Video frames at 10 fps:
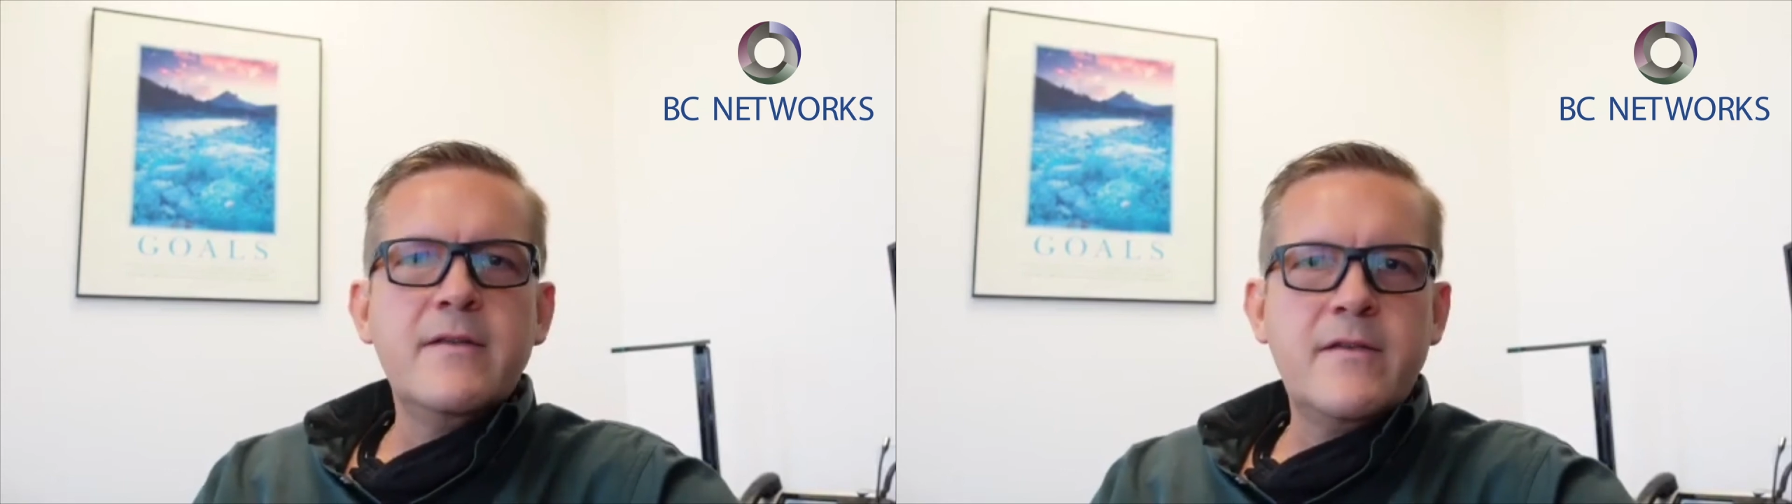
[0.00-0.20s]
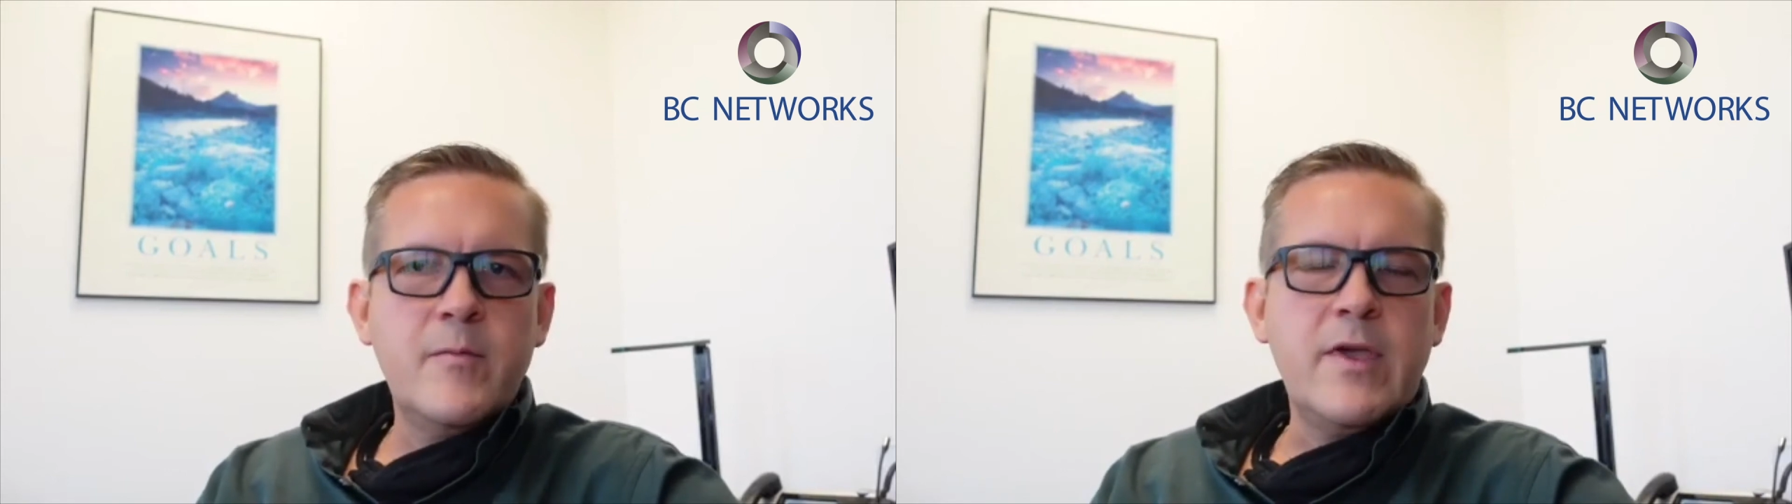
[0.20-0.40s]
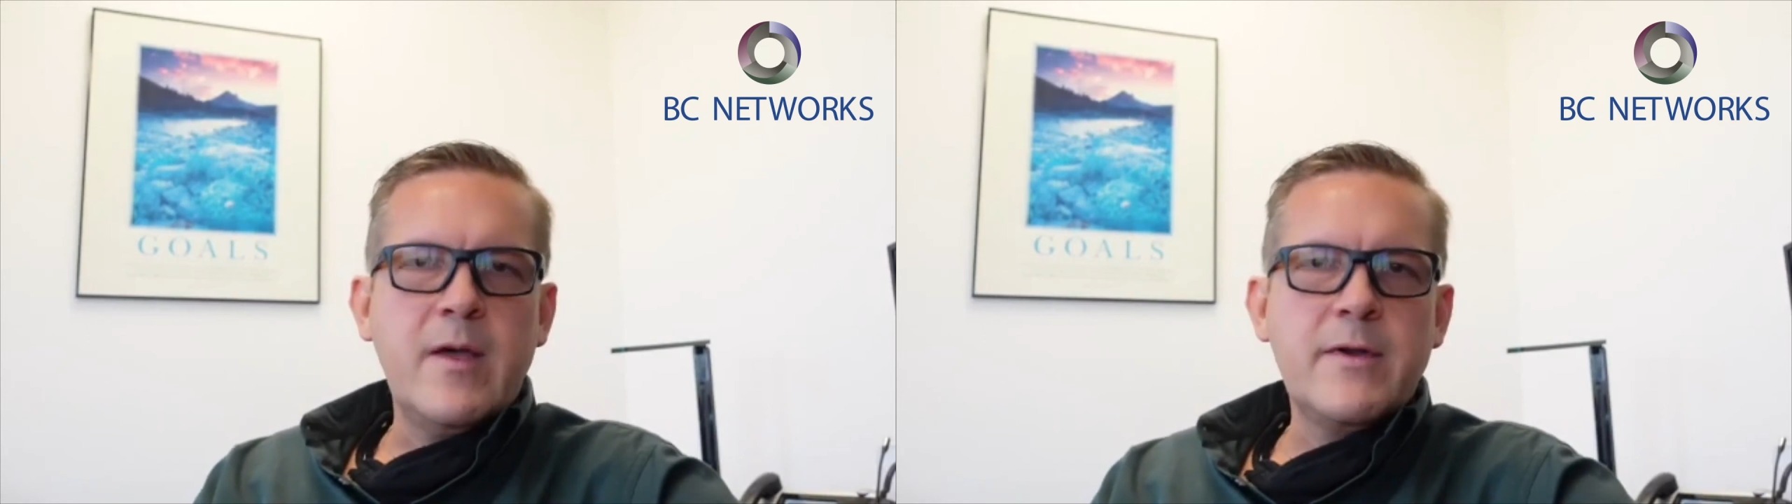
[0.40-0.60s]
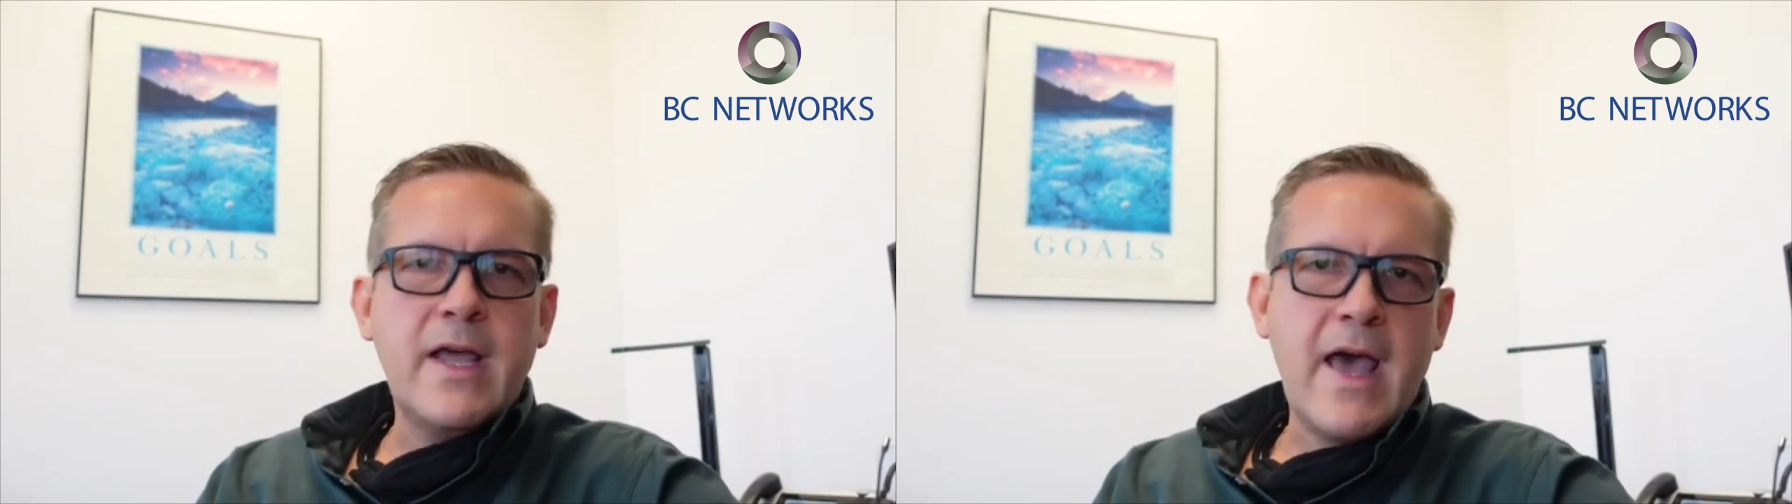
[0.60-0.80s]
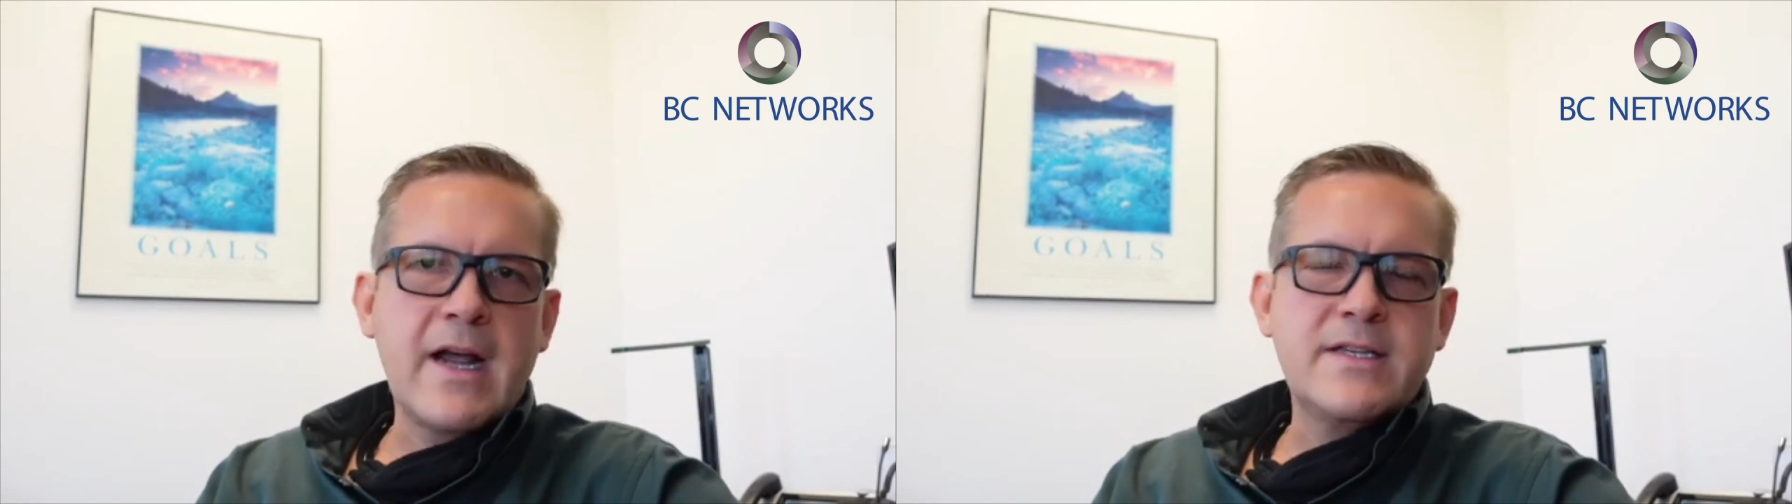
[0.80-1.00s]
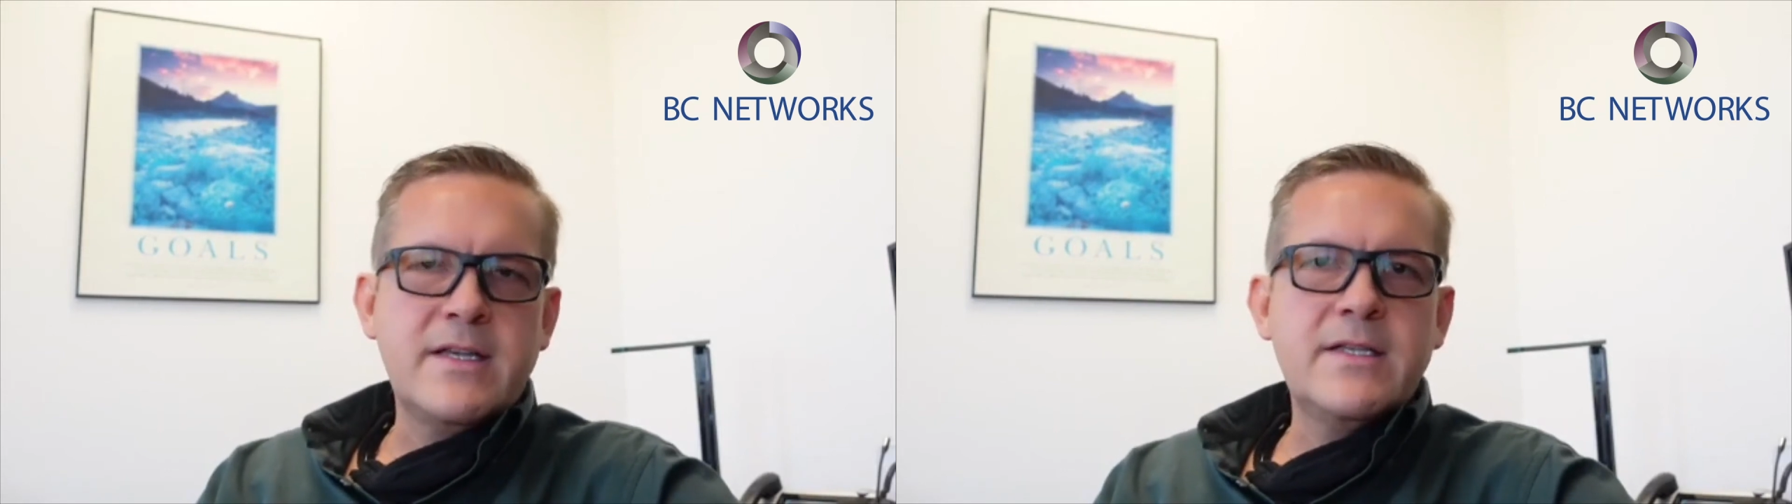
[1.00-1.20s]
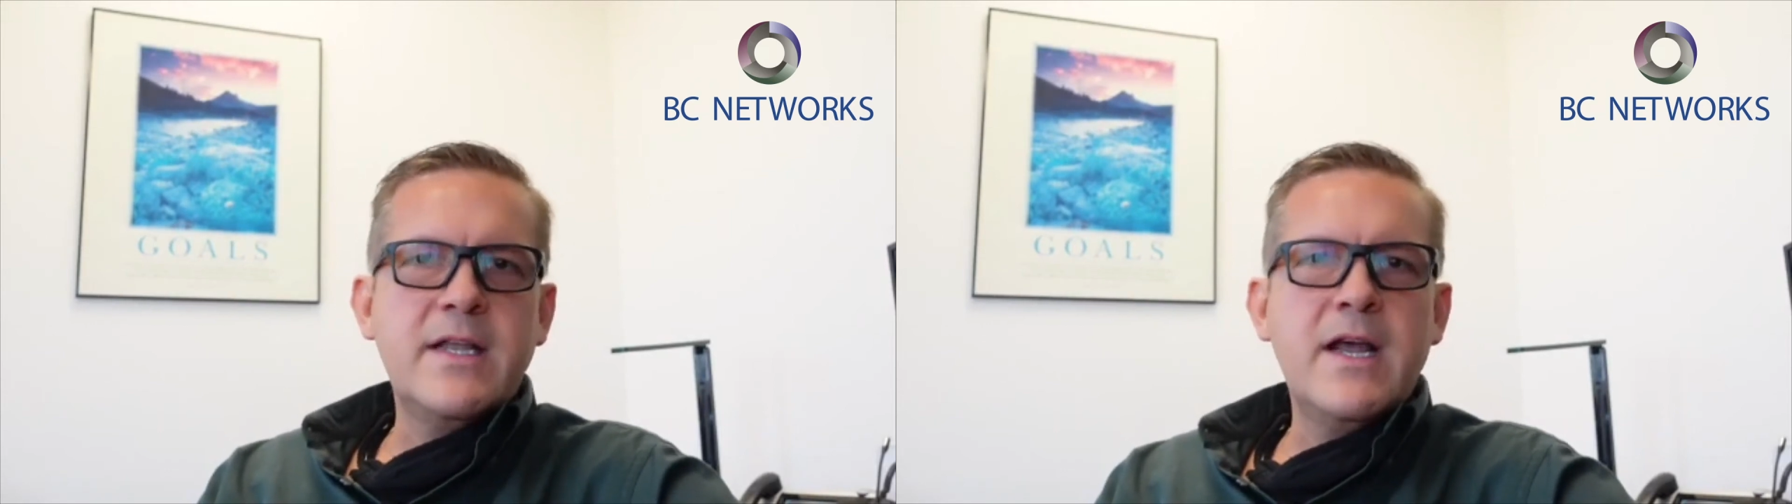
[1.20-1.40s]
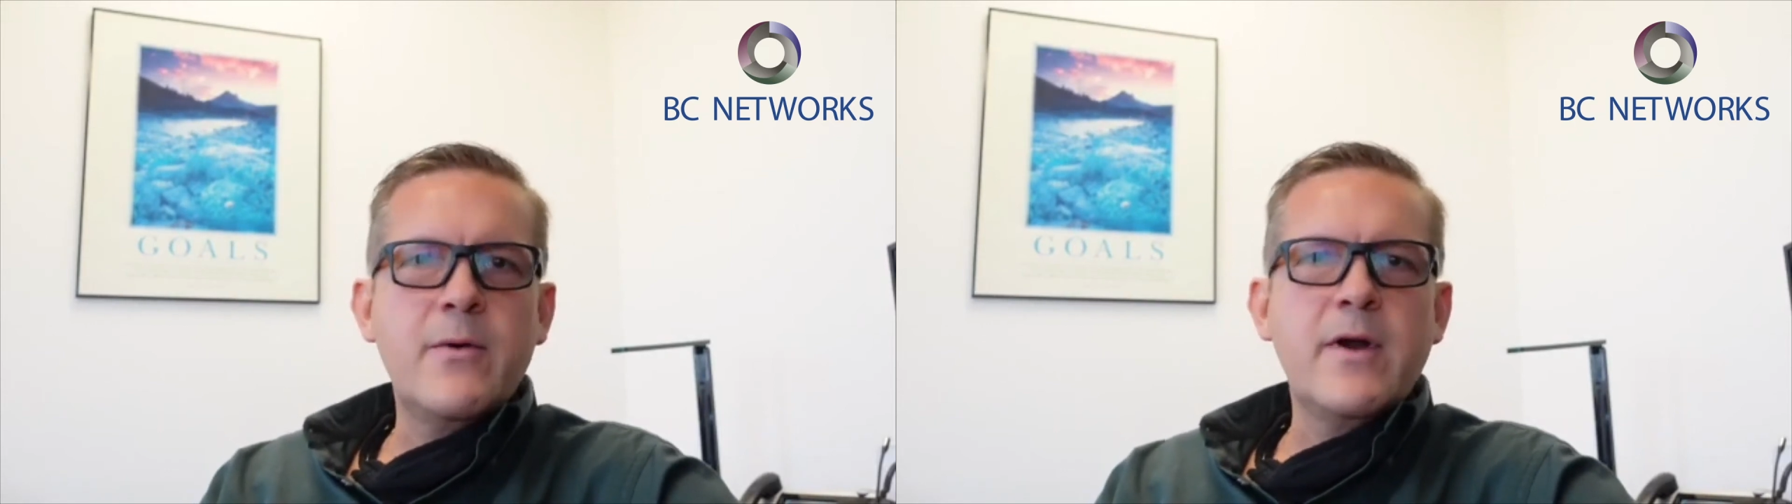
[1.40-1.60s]
to be able to access
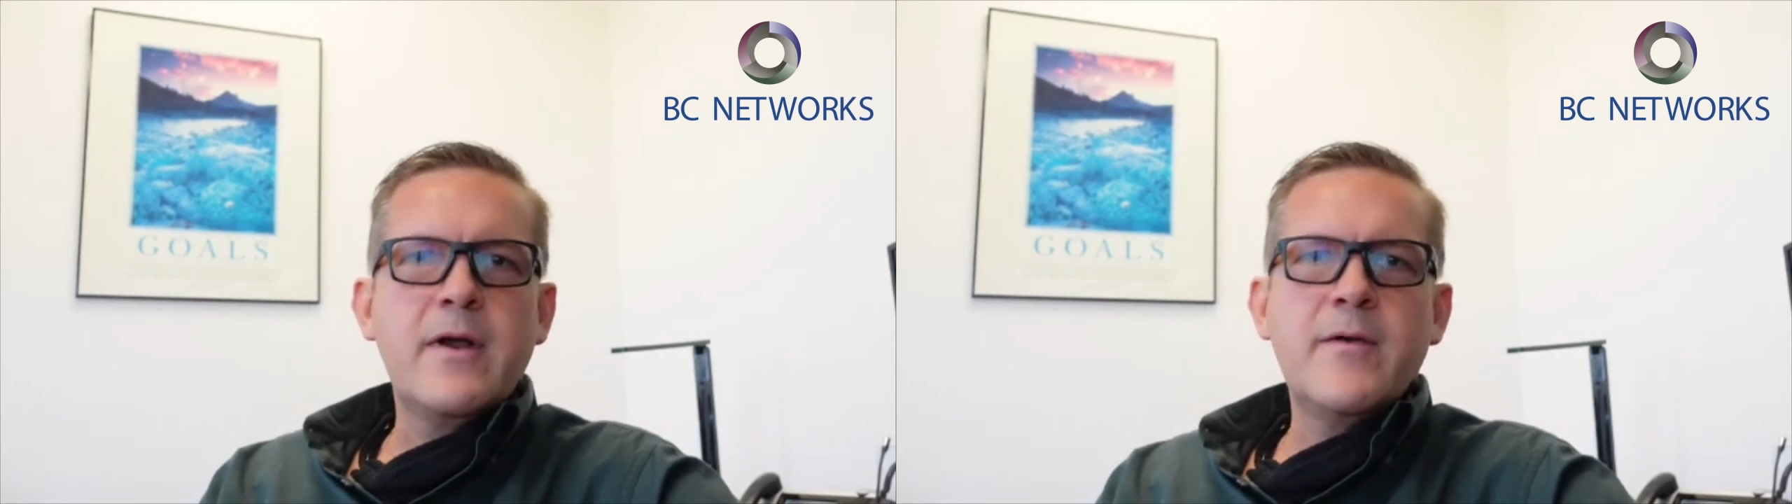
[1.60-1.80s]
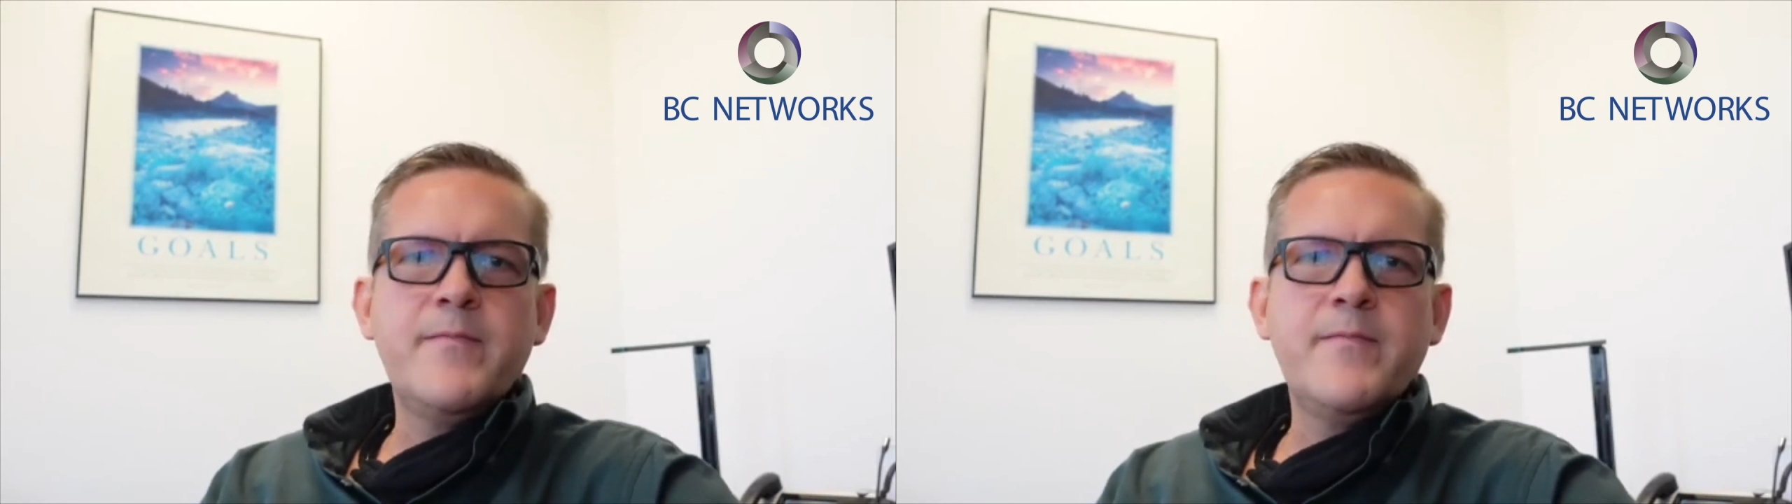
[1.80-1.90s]
the network.